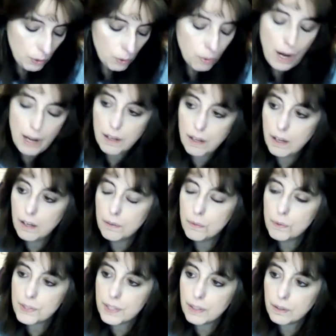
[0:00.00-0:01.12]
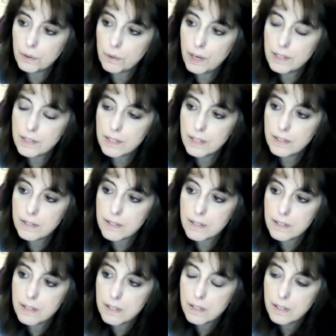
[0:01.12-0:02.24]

was it Crisis?